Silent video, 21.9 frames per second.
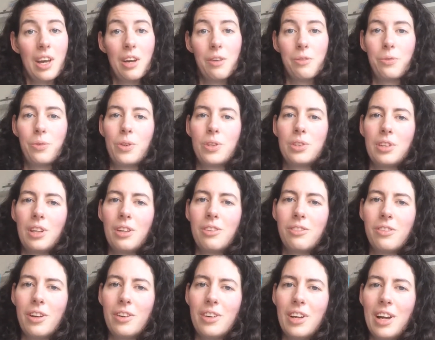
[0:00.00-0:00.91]
first at
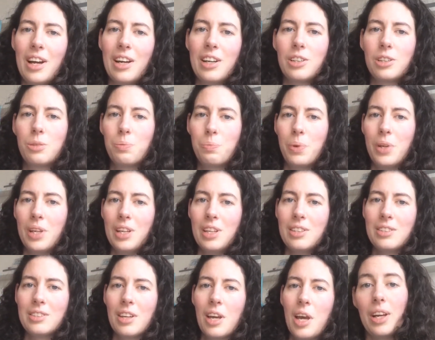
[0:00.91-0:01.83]
very high
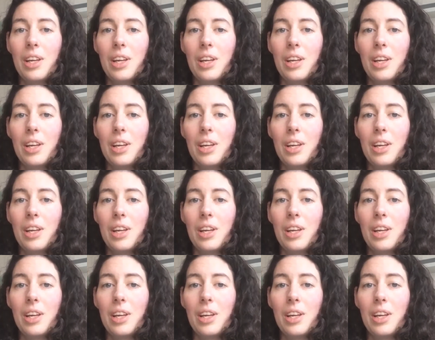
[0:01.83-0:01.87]
speeds.